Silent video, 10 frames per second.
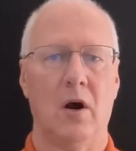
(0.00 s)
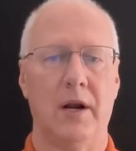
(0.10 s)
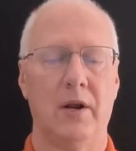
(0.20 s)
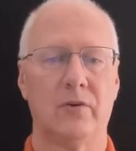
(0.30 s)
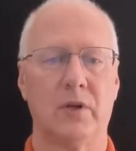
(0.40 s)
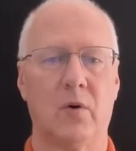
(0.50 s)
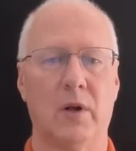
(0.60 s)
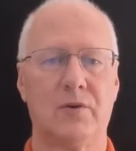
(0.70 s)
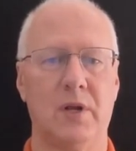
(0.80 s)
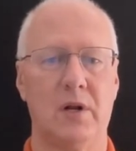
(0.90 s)
All right, here's the
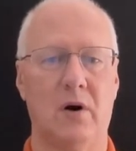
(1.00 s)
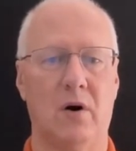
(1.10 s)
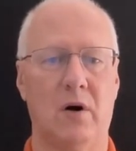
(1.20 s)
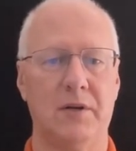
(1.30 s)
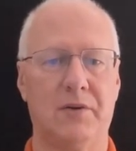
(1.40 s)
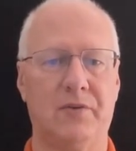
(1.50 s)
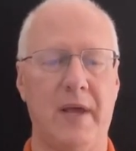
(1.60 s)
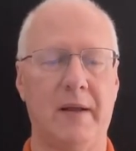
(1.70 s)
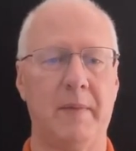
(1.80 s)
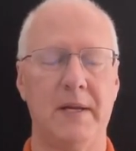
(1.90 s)
question on
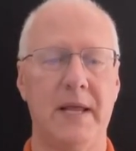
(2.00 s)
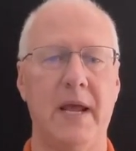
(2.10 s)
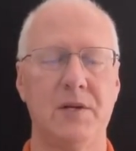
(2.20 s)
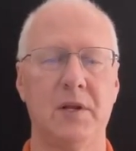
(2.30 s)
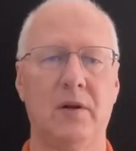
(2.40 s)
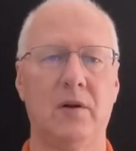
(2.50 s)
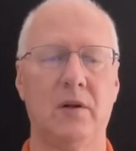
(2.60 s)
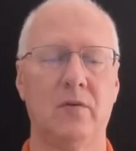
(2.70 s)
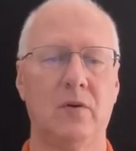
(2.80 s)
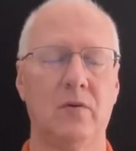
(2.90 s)
segmentation.